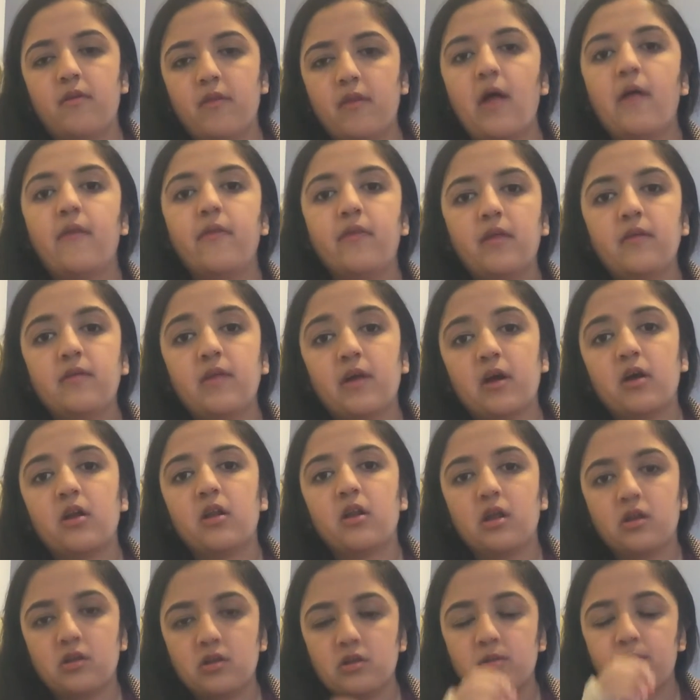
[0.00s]
I think that could
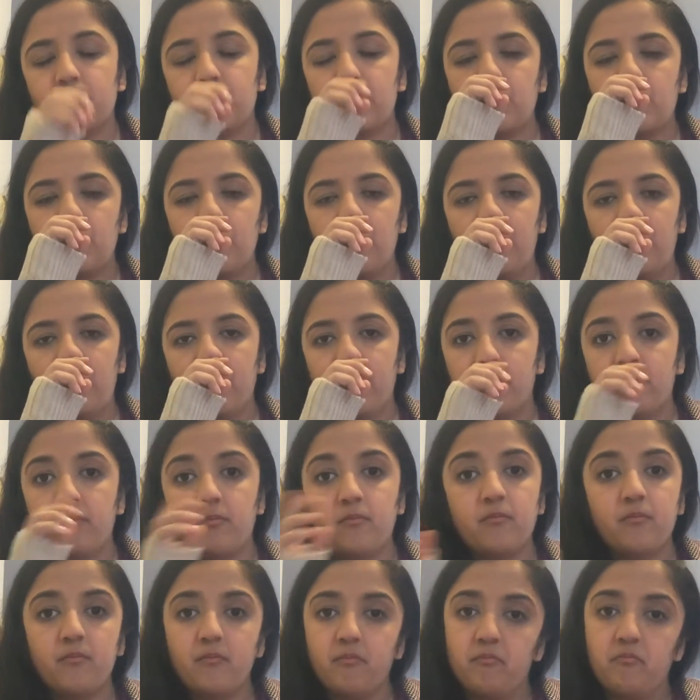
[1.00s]
lead to something cool.
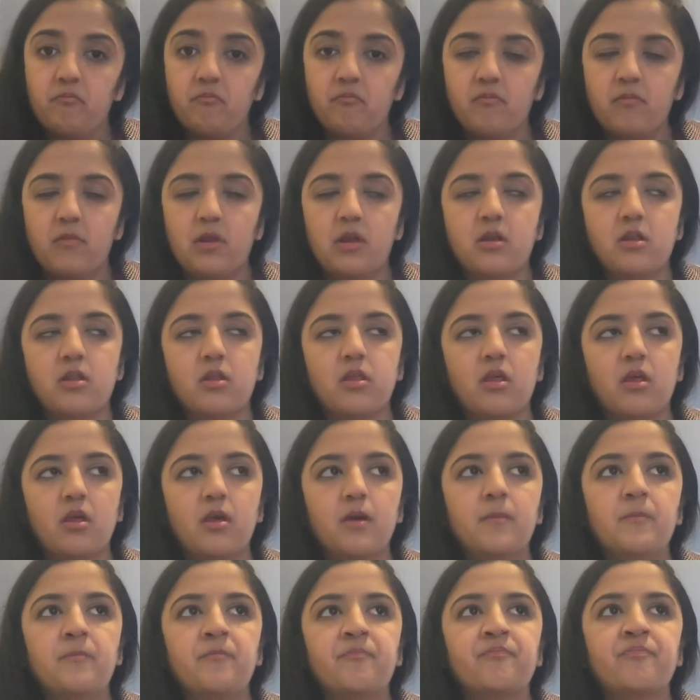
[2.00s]
Let's see.
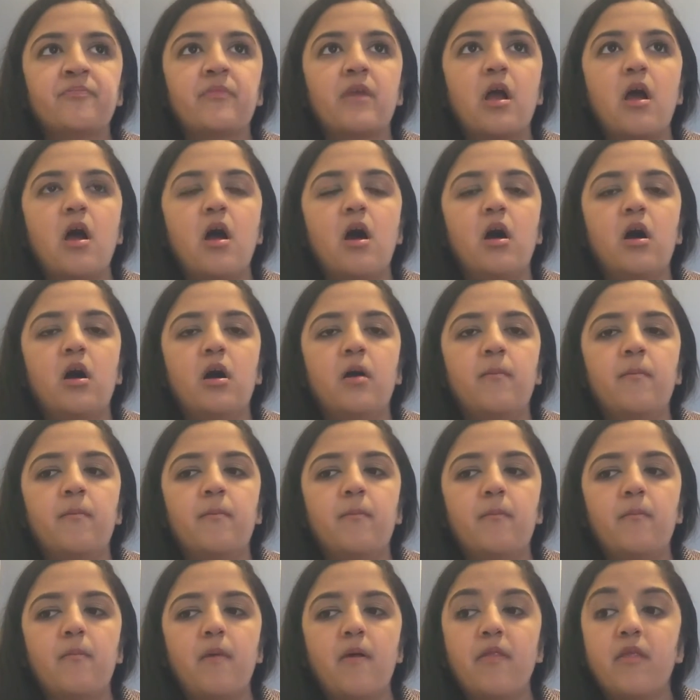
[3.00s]

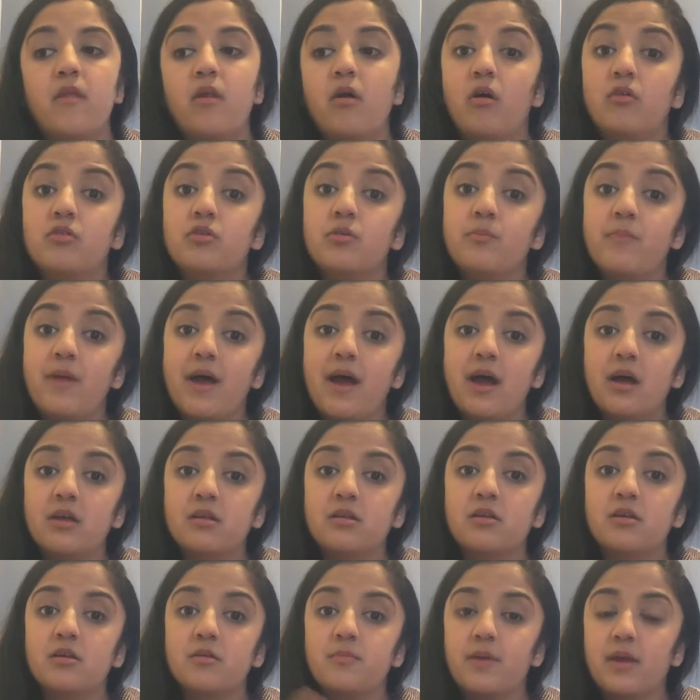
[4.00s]
And then also Matt.
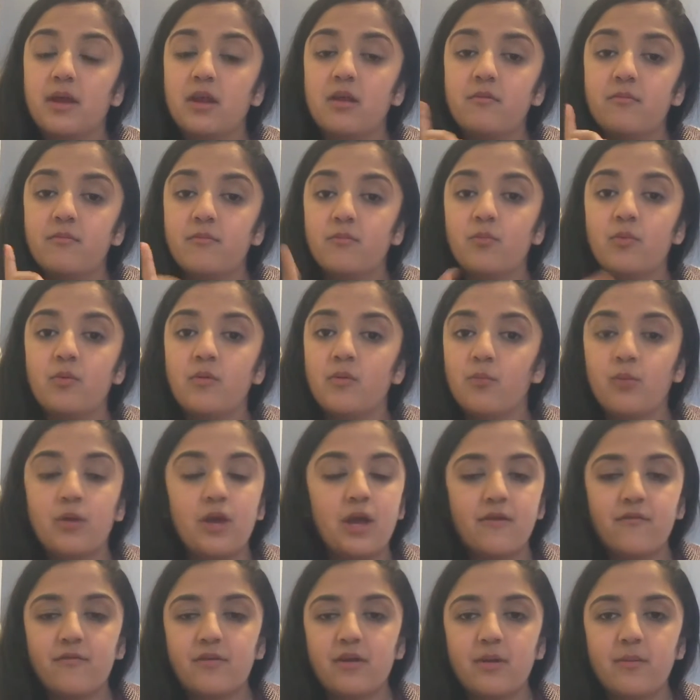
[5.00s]
Speaking of, we
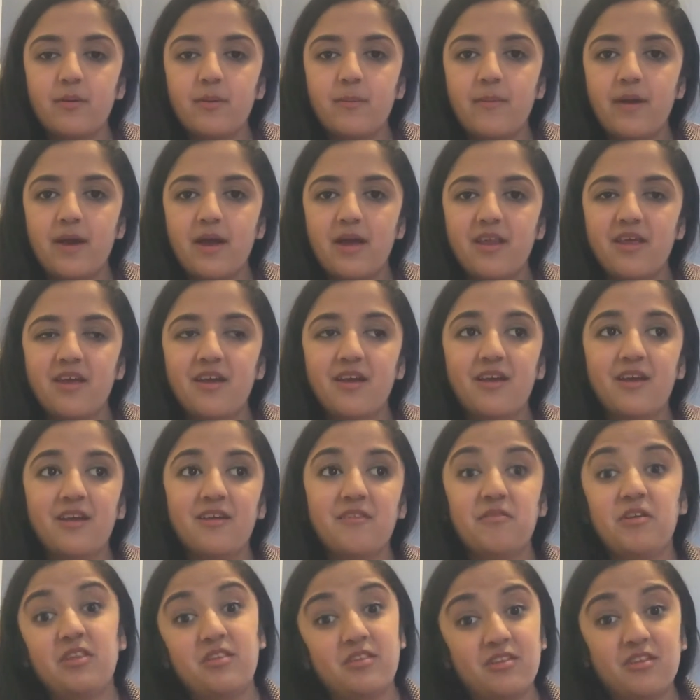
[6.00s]
can't forget about Matt.
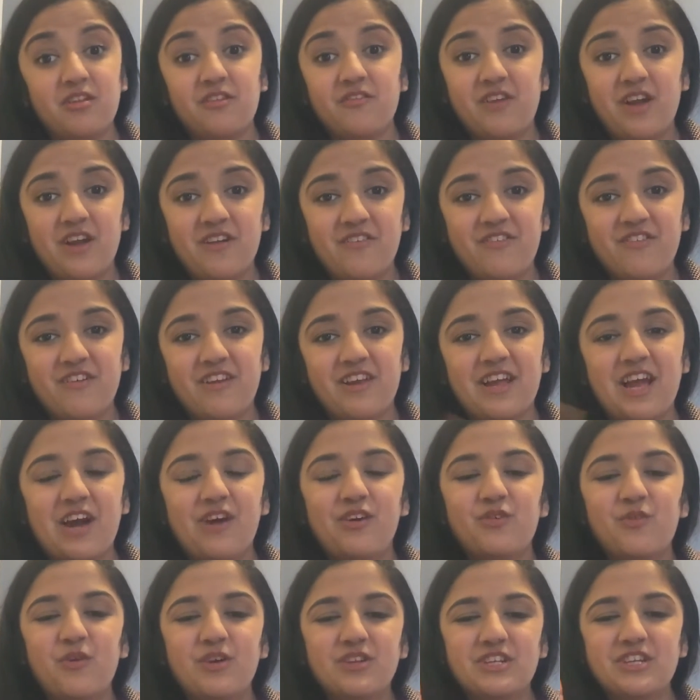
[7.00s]
He's a survivor. Like I
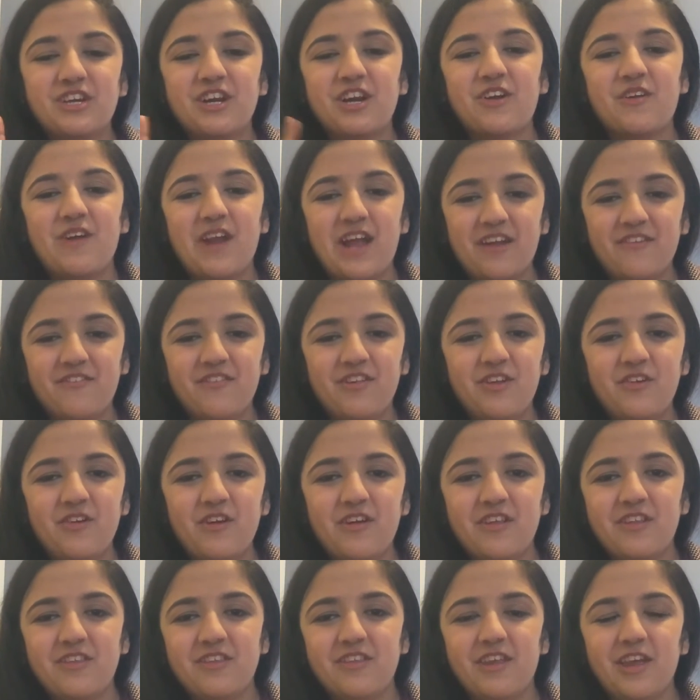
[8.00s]
was watching a Craig video
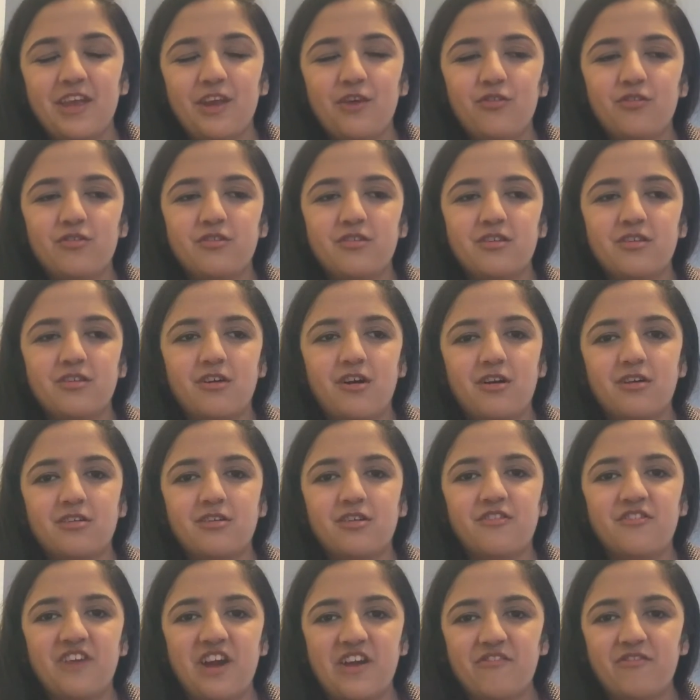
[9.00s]
and they used the song
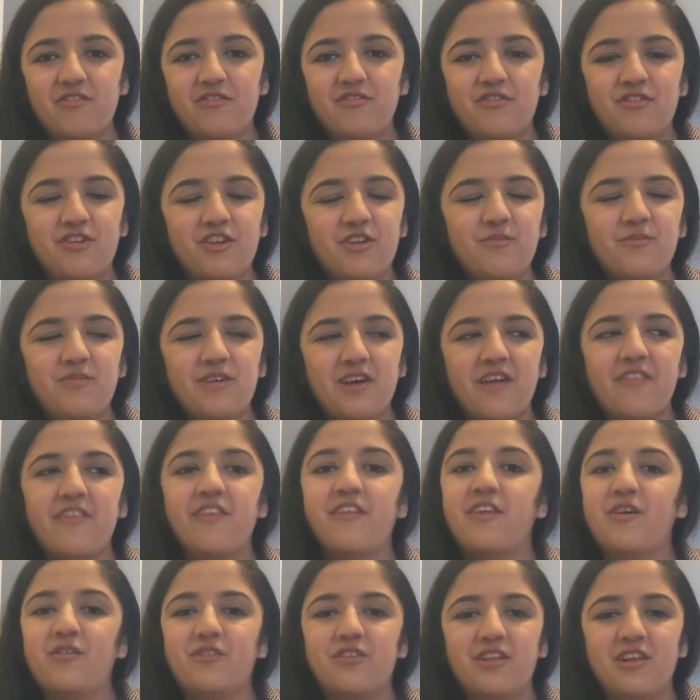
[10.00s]
"Survivor" for him. I
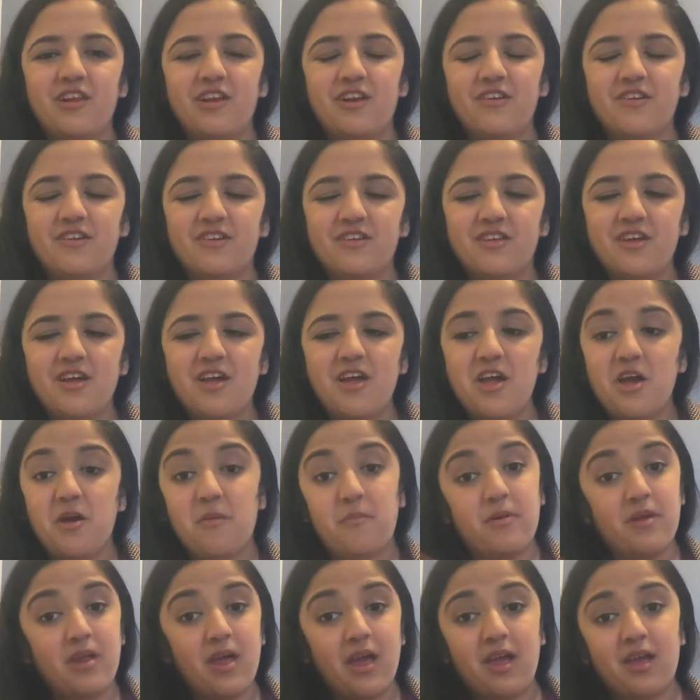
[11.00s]
thought that was hilarious.
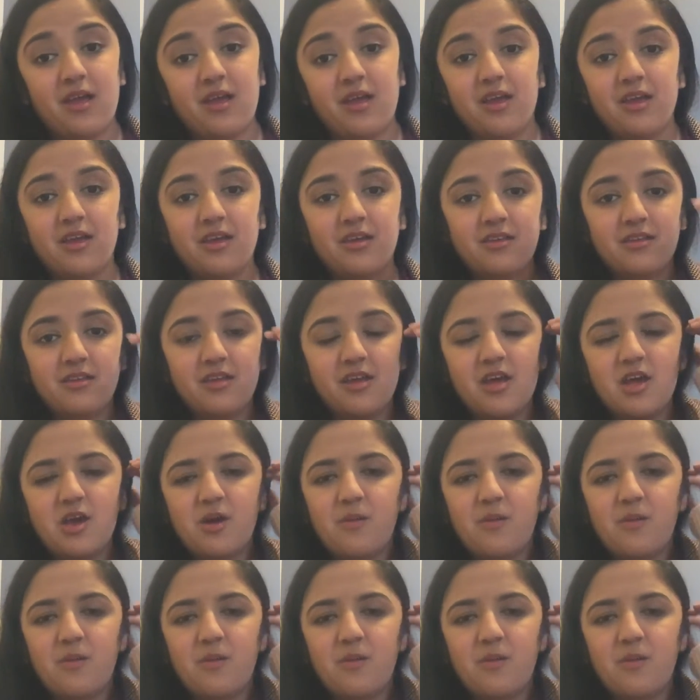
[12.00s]
But hey, he is.